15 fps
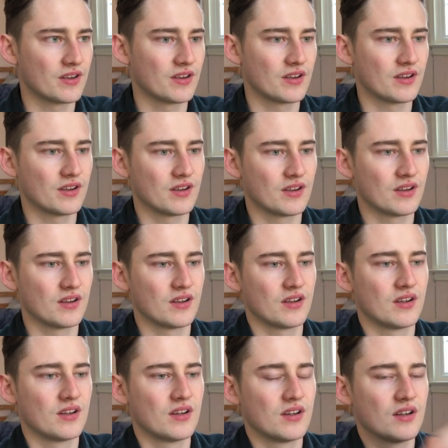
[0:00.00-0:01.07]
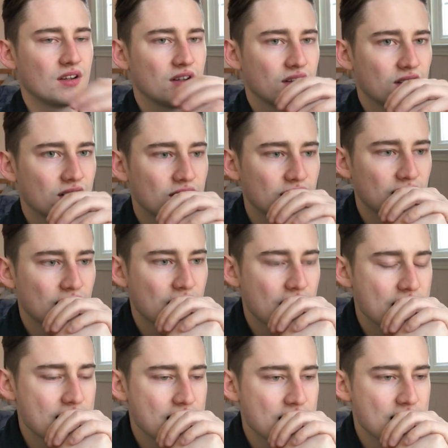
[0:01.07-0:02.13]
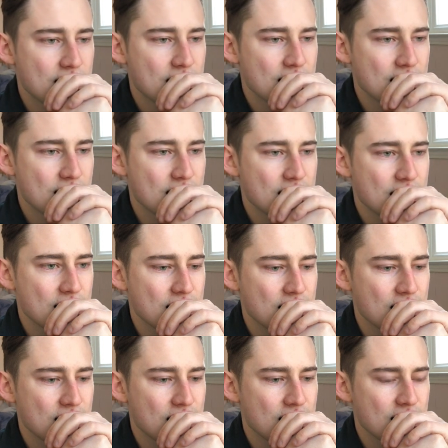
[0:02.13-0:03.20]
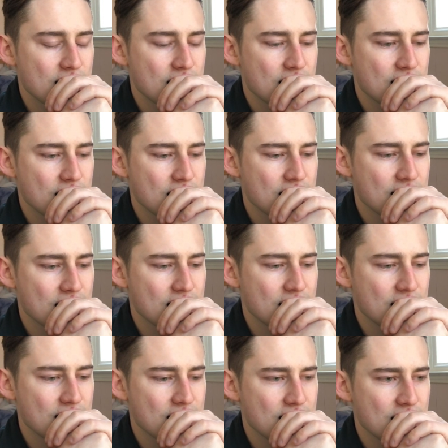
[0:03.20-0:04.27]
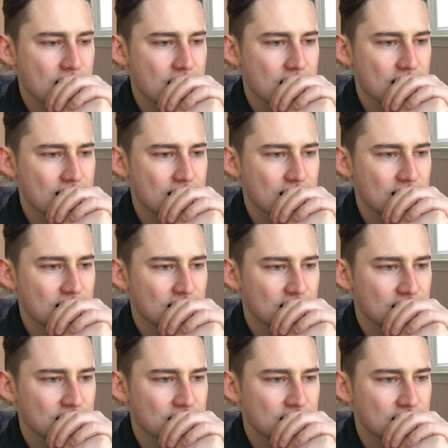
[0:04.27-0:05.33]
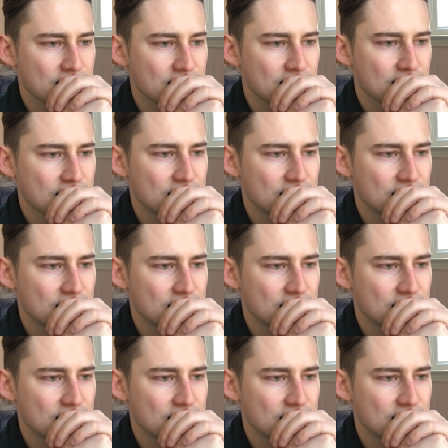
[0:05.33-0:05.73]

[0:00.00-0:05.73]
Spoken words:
Nobody speaks.